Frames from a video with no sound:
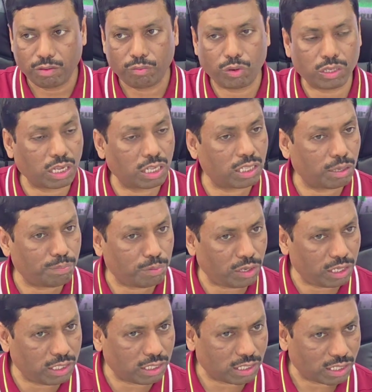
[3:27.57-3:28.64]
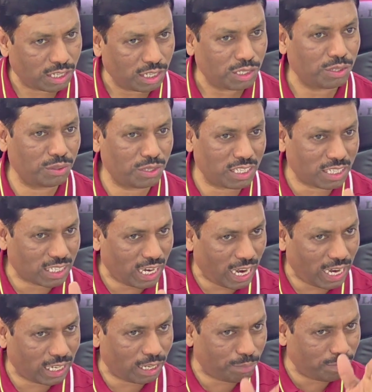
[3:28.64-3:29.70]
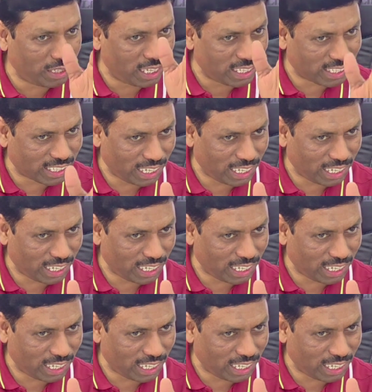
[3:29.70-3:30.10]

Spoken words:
What are the points? You just add up the